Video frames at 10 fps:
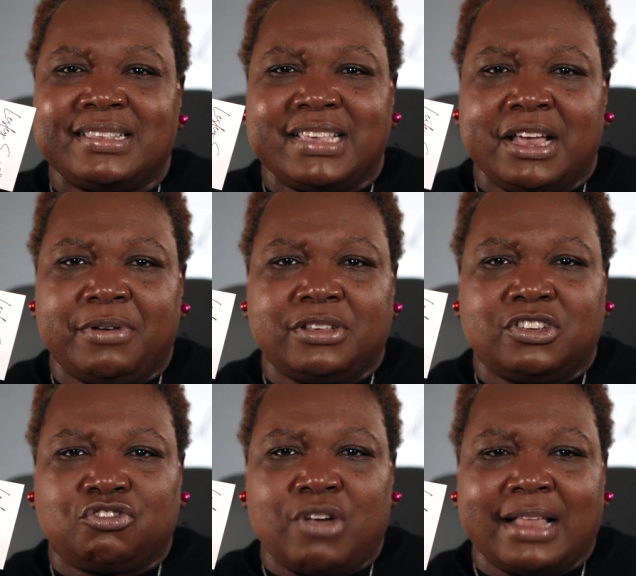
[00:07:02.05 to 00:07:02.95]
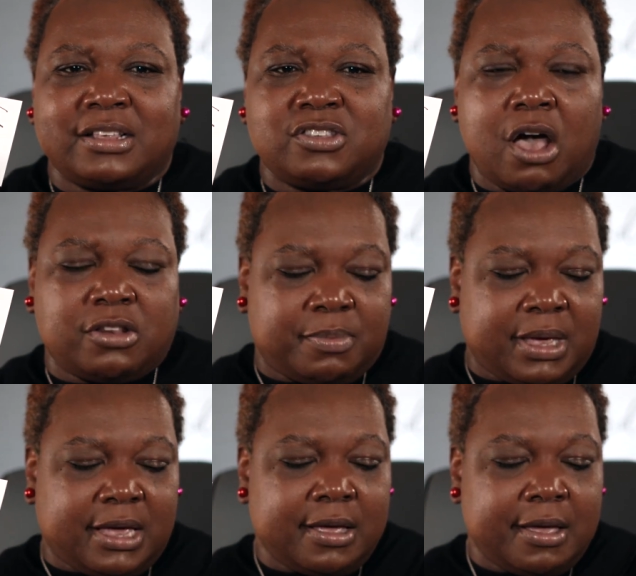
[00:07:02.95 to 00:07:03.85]
Siri just tried to talk to
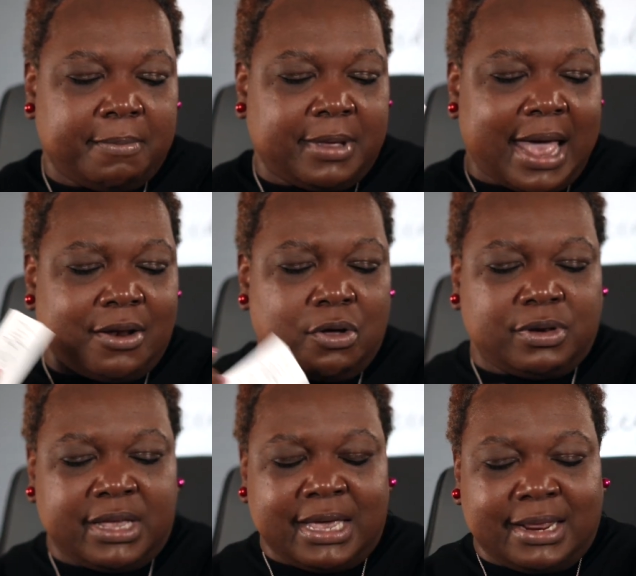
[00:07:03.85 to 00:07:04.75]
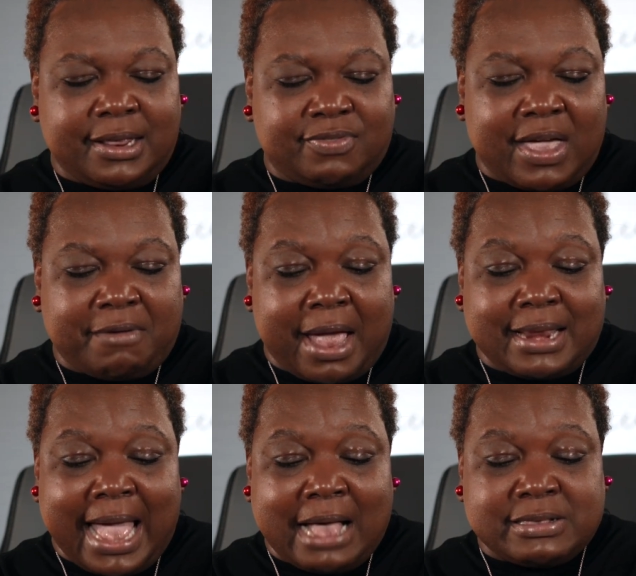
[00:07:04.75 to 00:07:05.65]
me, but I don't need anything
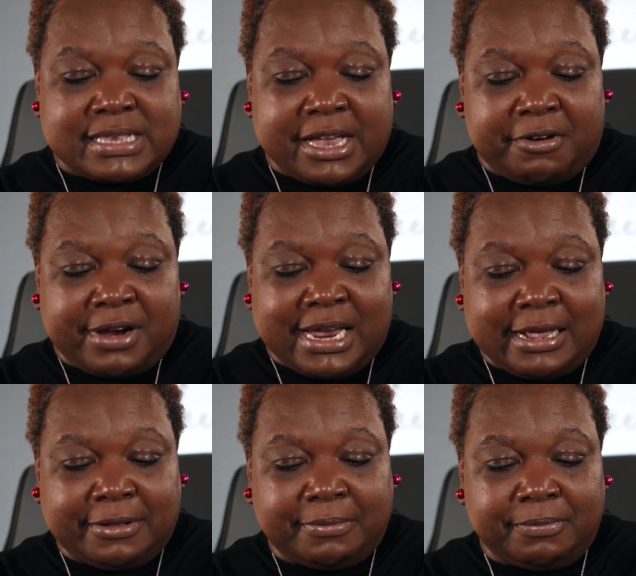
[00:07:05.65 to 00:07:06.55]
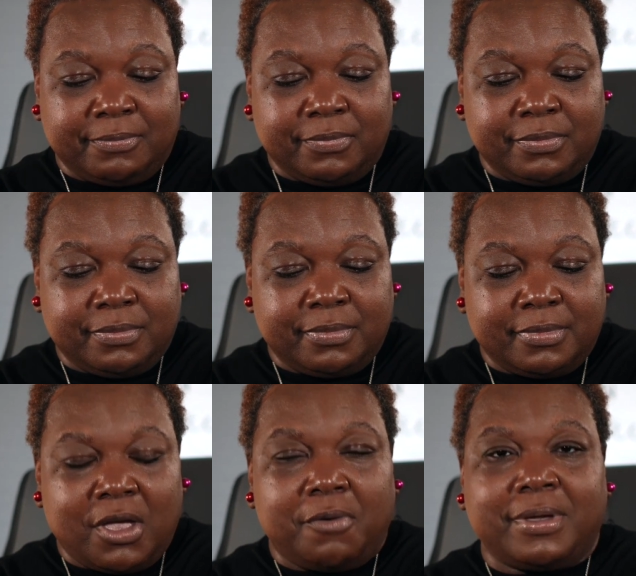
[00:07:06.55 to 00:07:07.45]
right now, Siri.
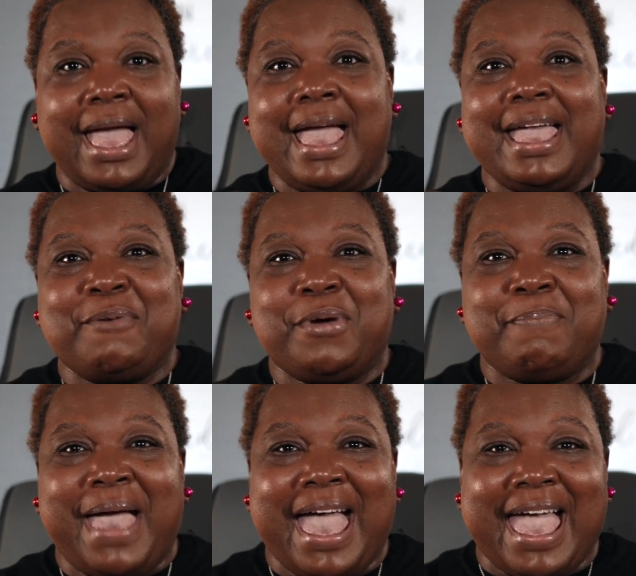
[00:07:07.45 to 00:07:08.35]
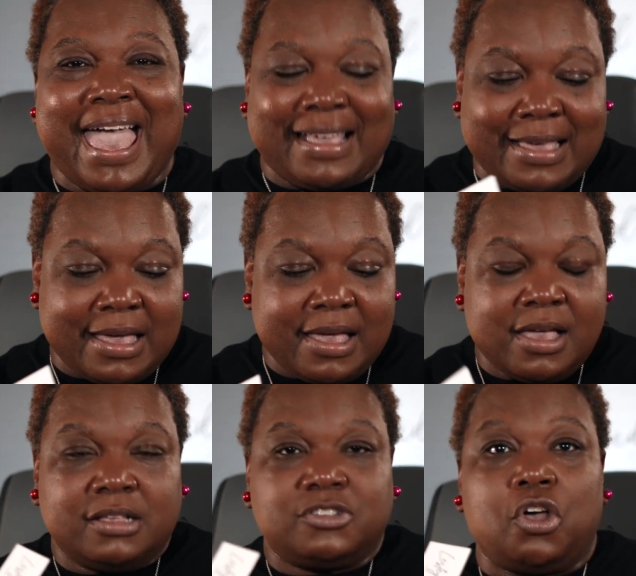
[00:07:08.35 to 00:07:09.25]
Okay, we're back.
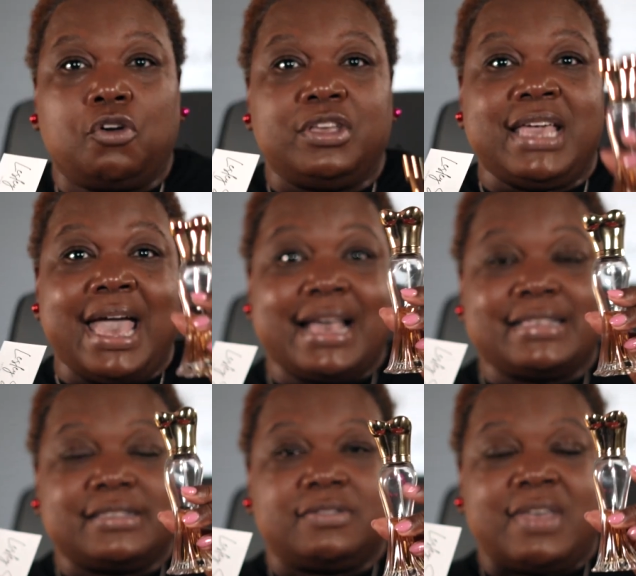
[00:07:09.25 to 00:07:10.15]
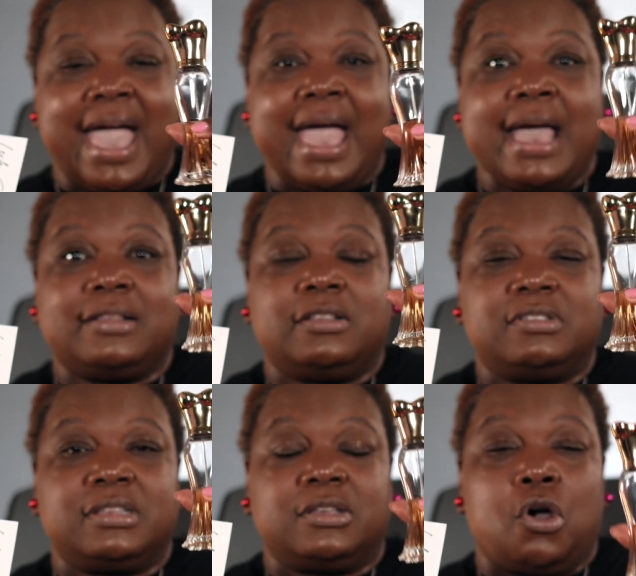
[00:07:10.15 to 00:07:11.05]
So yes, that
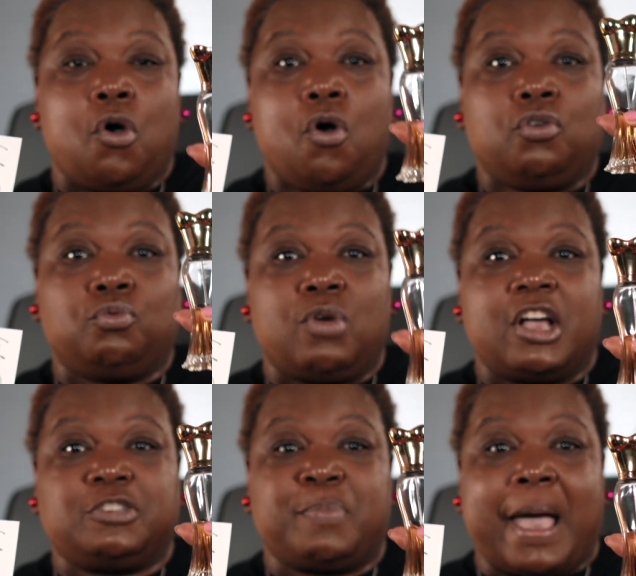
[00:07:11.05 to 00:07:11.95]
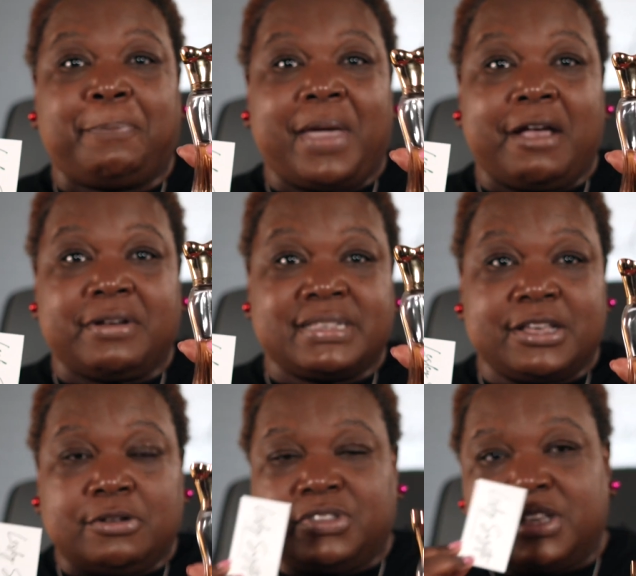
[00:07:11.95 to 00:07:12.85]
Gold Rush by Paris
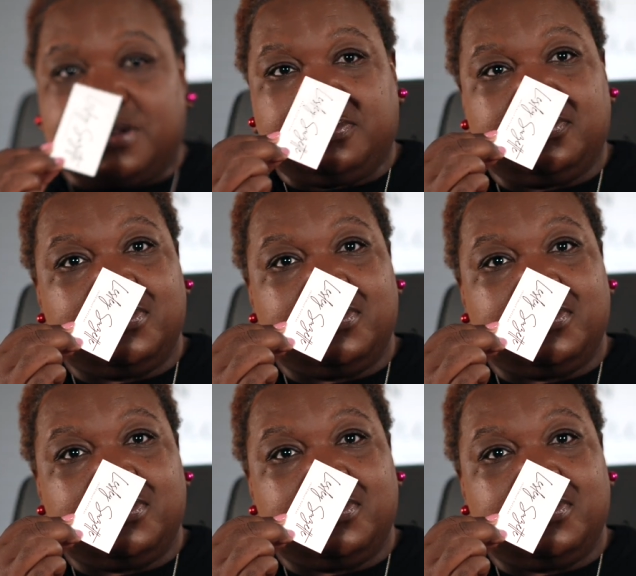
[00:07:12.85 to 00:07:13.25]
Hilton